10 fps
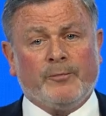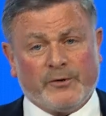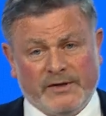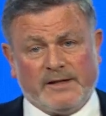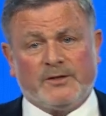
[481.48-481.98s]

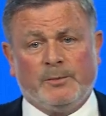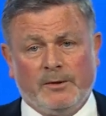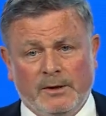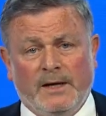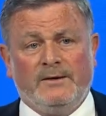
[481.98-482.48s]

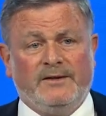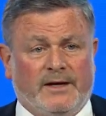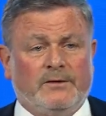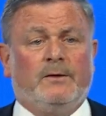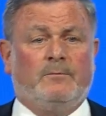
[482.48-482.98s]
unpredictable
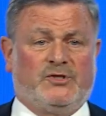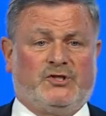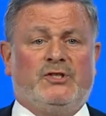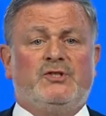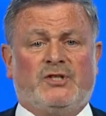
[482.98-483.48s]
than
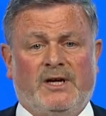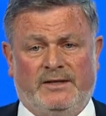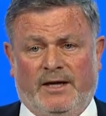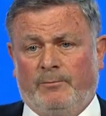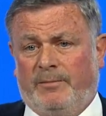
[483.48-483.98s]
machines,
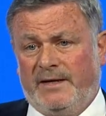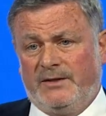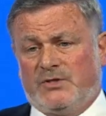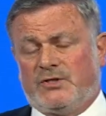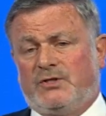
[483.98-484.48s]
than
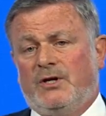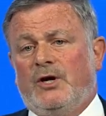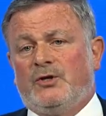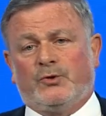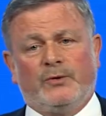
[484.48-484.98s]
planes.
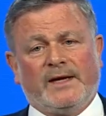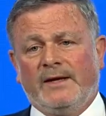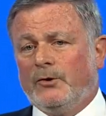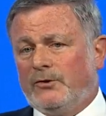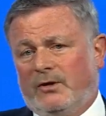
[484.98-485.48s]
So you
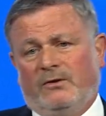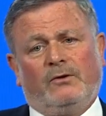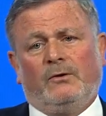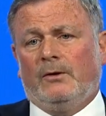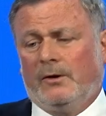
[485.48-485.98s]
cannot
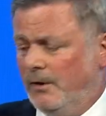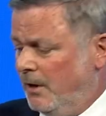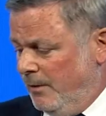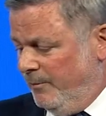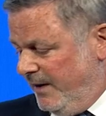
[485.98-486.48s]
uh,
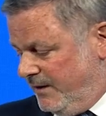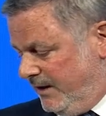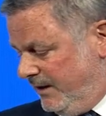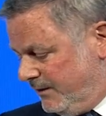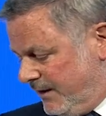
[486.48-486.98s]
make the